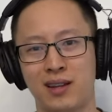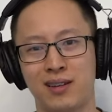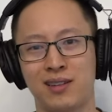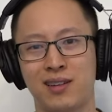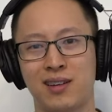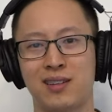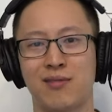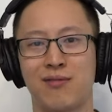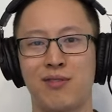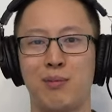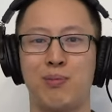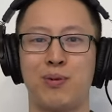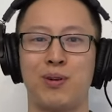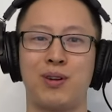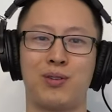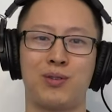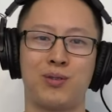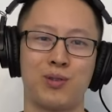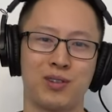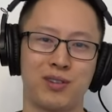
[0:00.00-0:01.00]
because if you put it
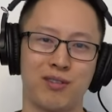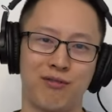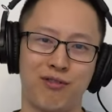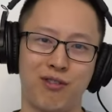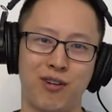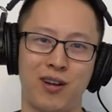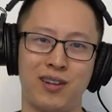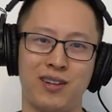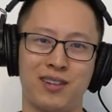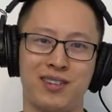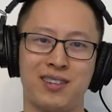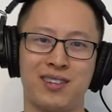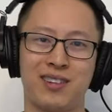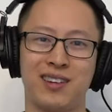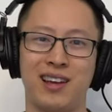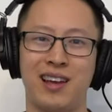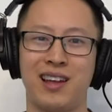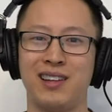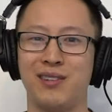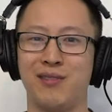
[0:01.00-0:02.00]
towards the front
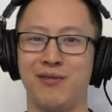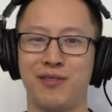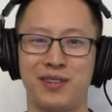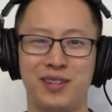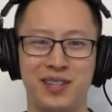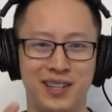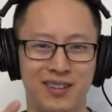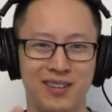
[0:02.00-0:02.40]
and you fatigue